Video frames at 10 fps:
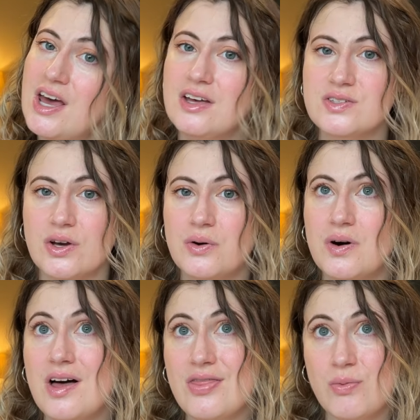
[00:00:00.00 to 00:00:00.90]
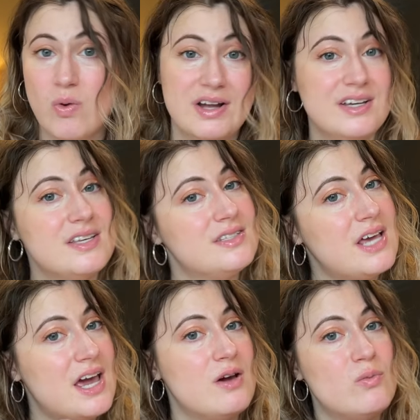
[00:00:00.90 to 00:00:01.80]
So one is
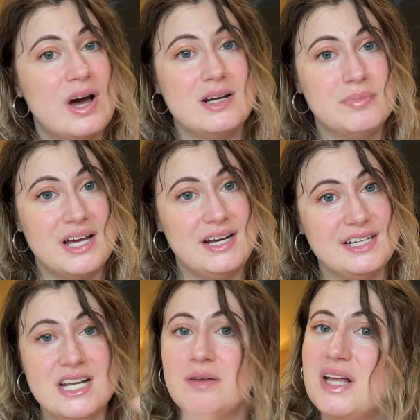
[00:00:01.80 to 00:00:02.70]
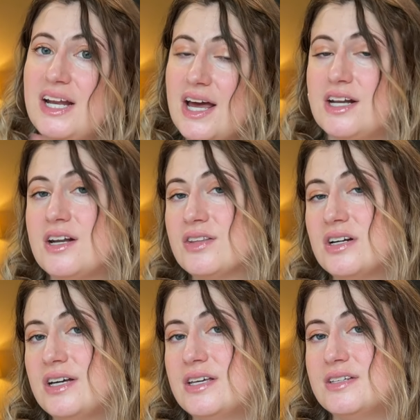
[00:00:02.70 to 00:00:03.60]
a wedding planning timeline and another
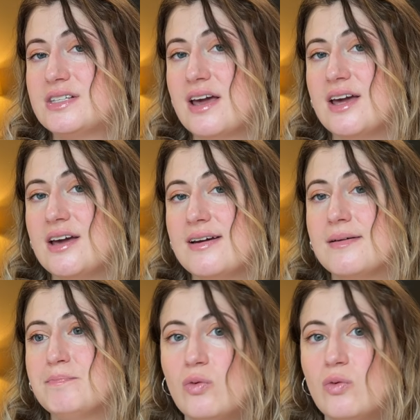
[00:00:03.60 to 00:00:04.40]
is a